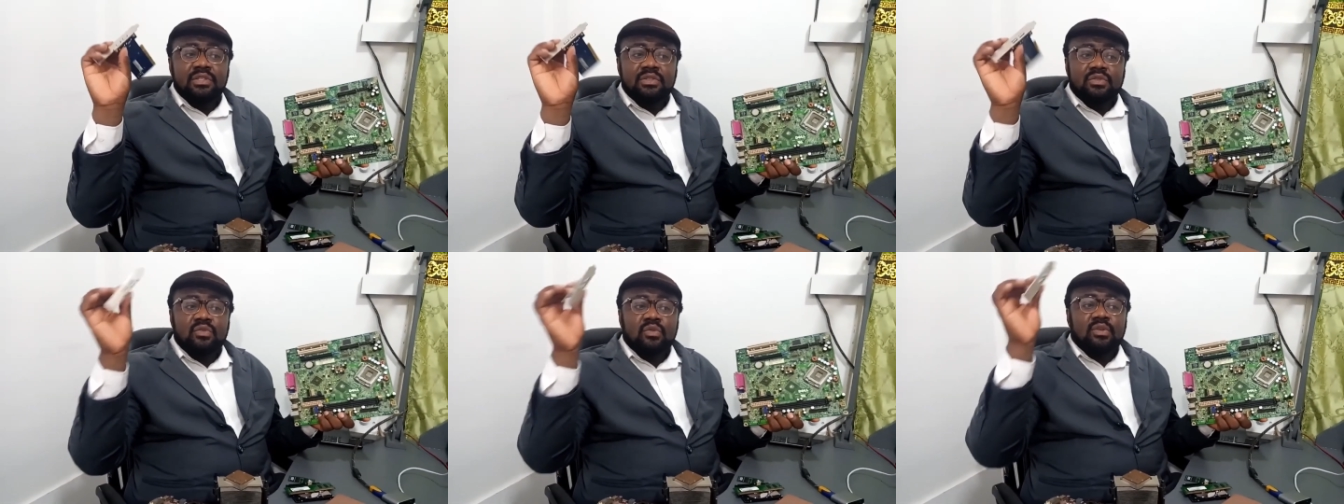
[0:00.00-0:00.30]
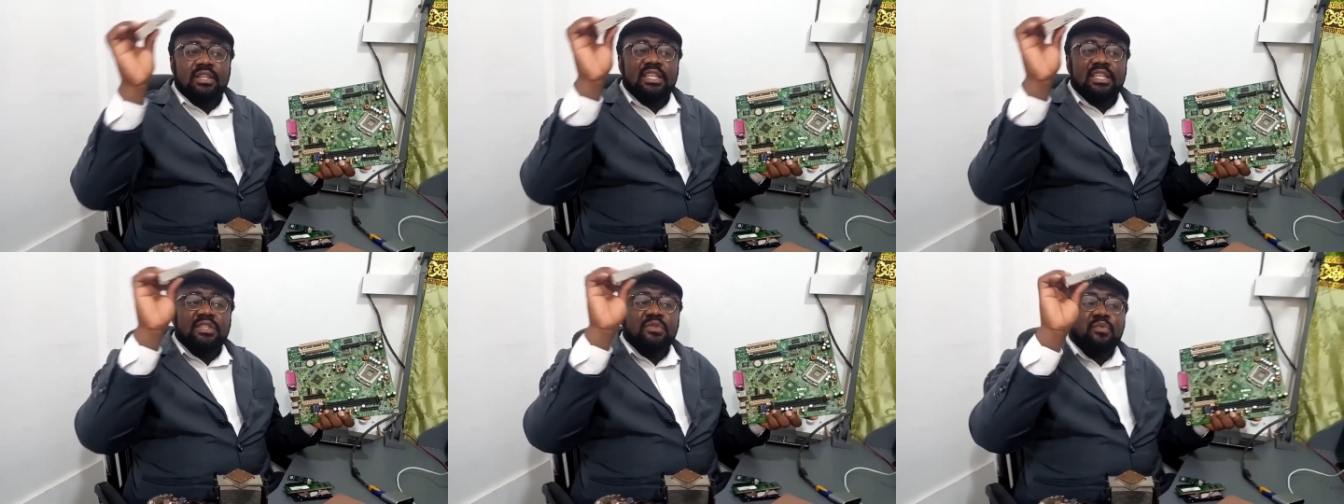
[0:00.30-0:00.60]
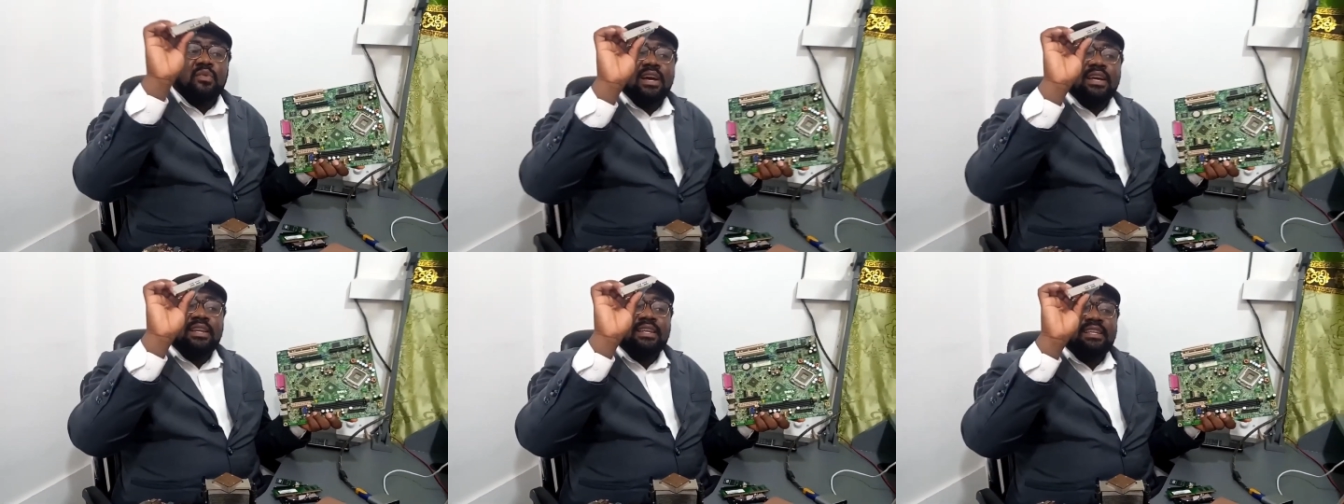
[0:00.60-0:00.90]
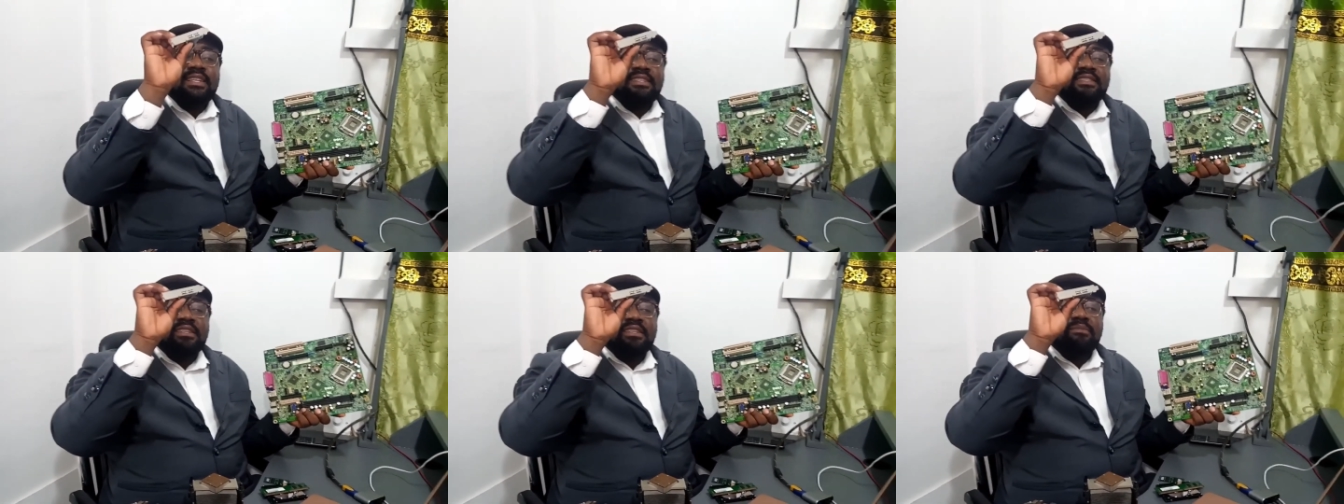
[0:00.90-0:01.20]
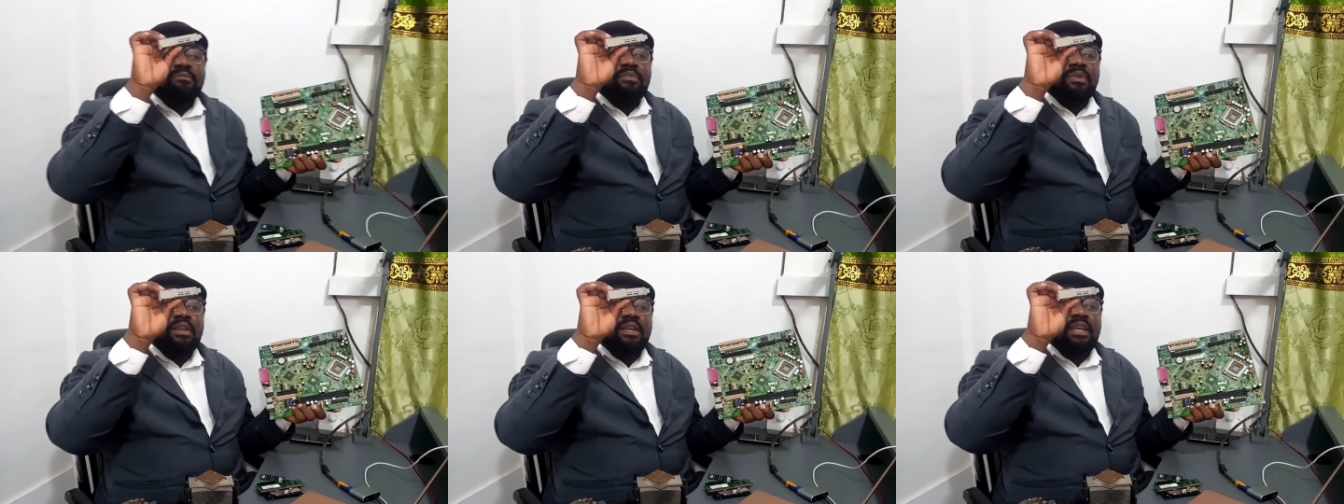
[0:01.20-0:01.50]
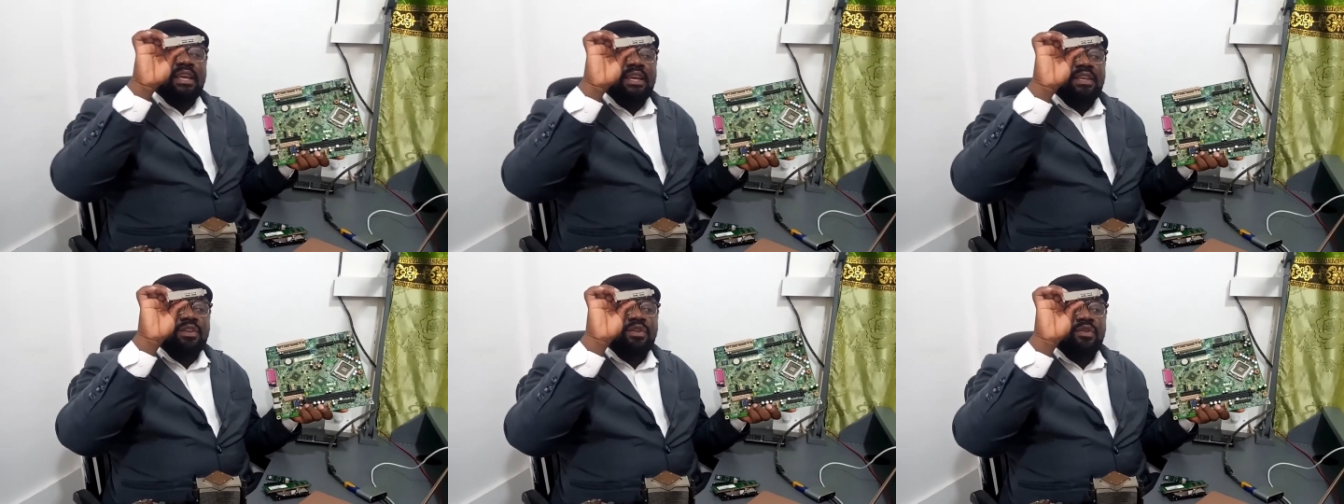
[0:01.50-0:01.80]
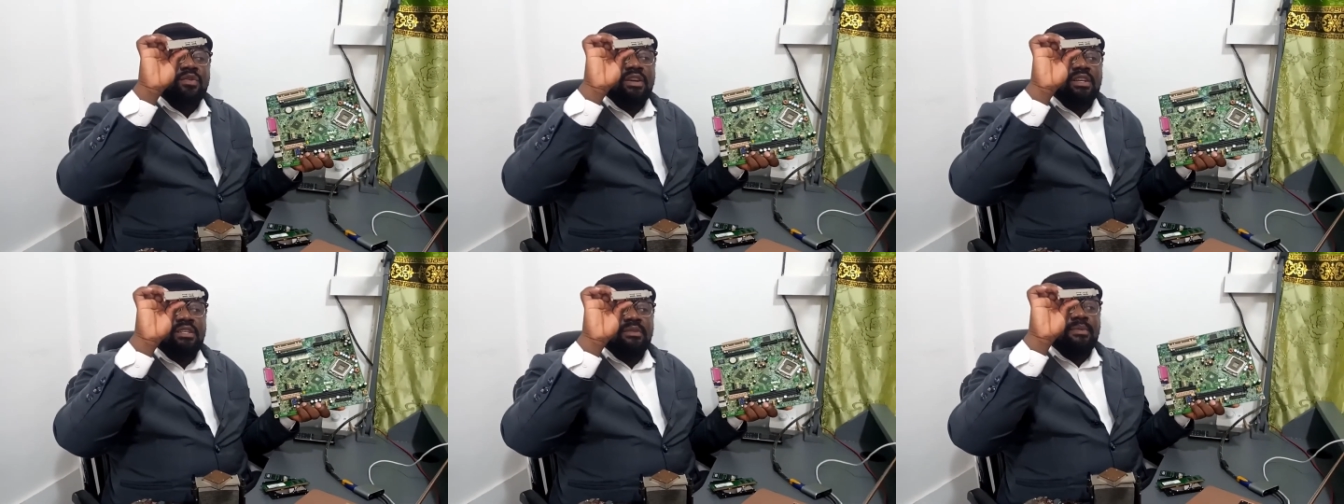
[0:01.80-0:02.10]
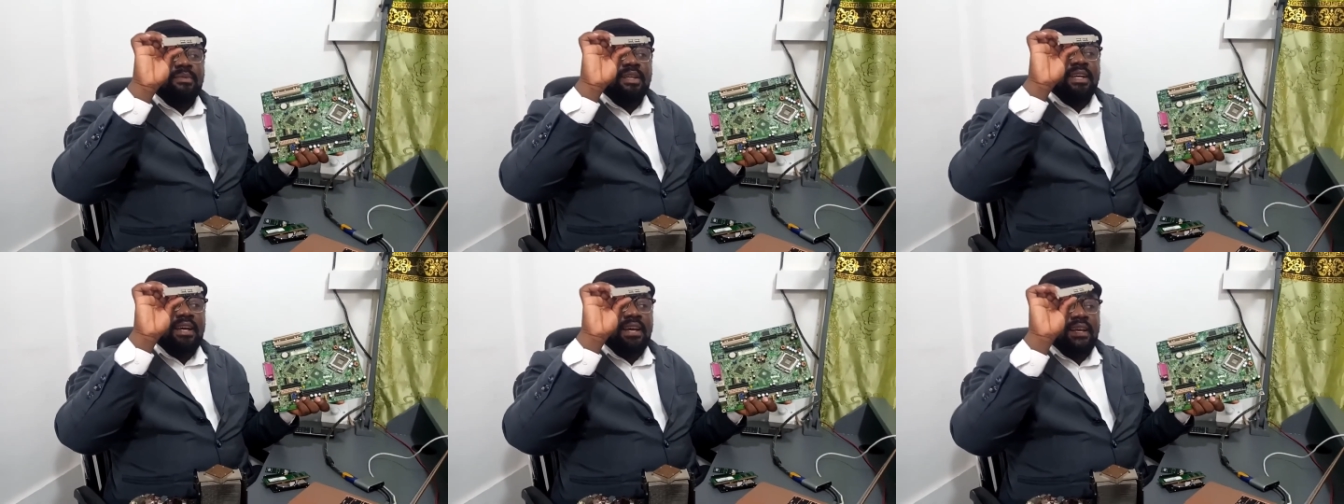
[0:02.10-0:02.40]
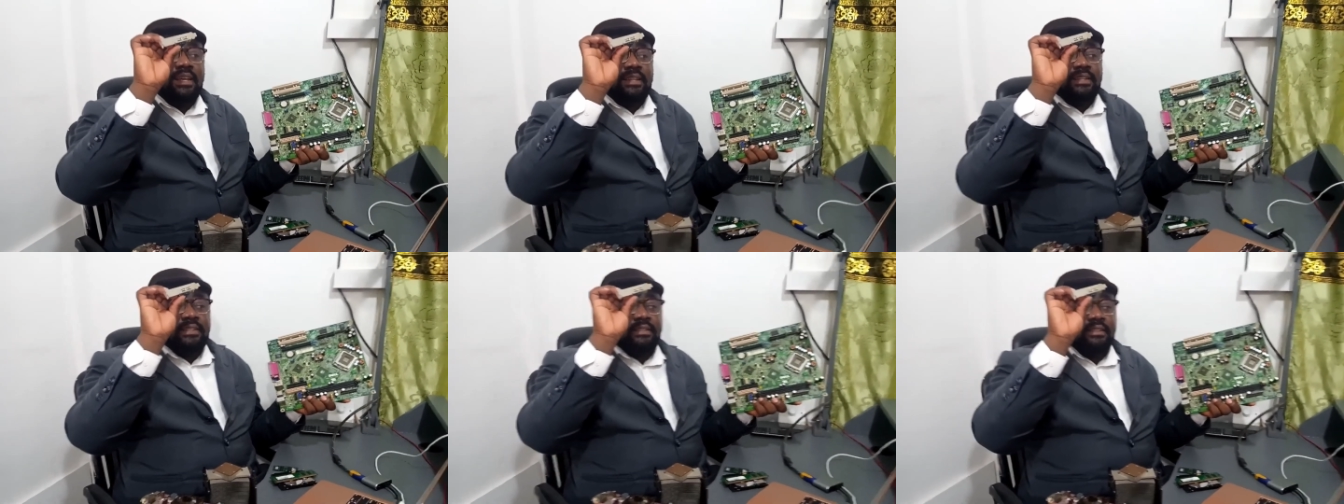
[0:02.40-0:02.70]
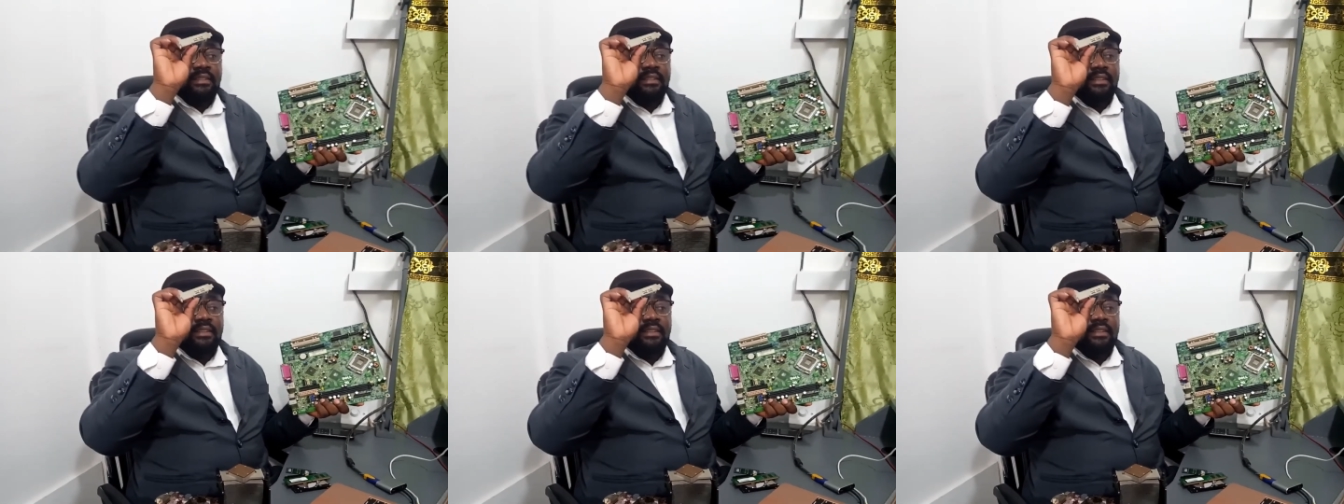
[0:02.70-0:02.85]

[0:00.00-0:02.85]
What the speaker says: So this one is simply a USB card.